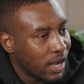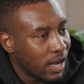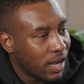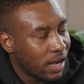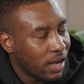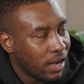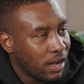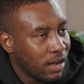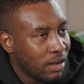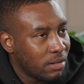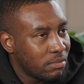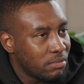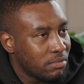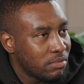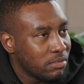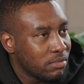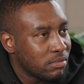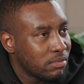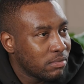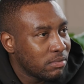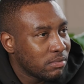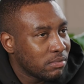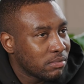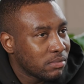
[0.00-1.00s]

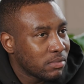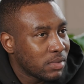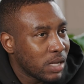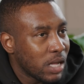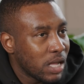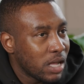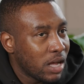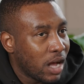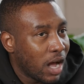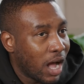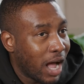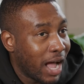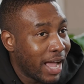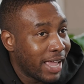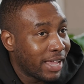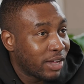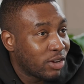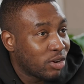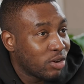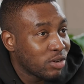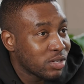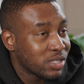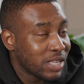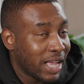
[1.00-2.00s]
Um,
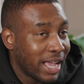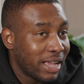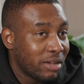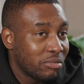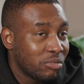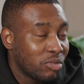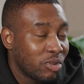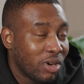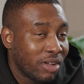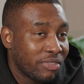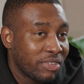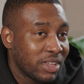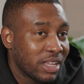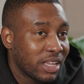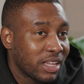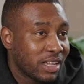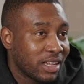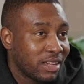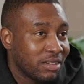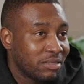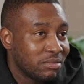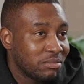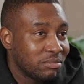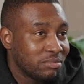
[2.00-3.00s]
high cost item. Well, I
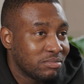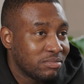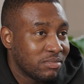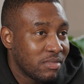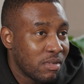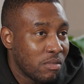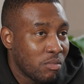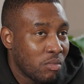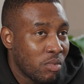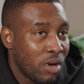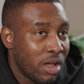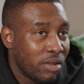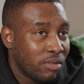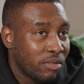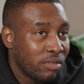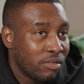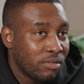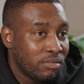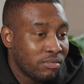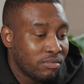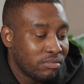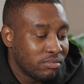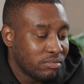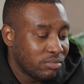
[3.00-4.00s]
think
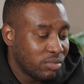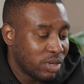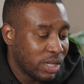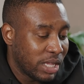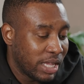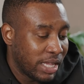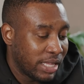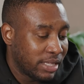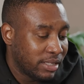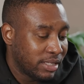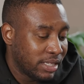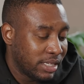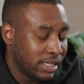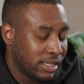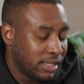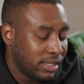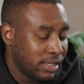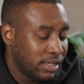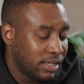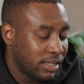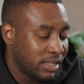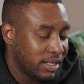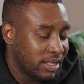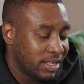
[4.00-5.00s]
when we hit
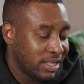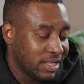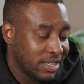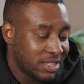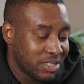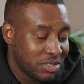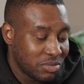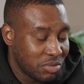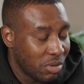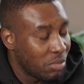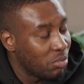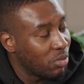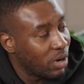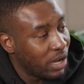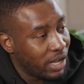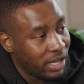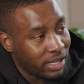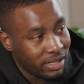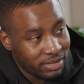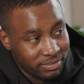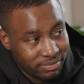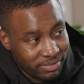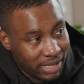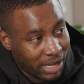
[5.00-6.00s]
the
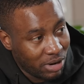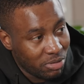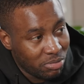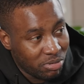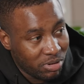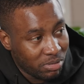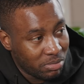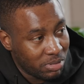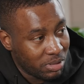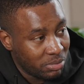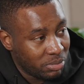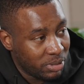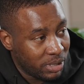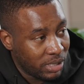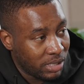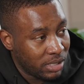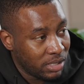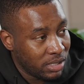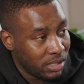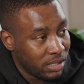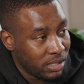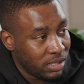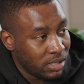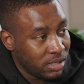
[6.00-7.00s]
swimwear. That would probably
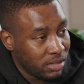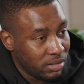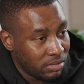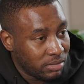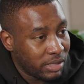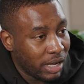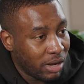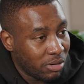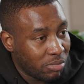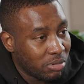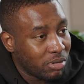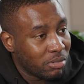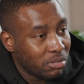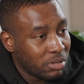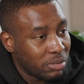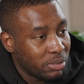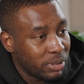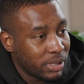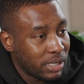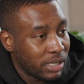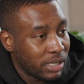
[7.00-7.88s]
be, yeah. that would probably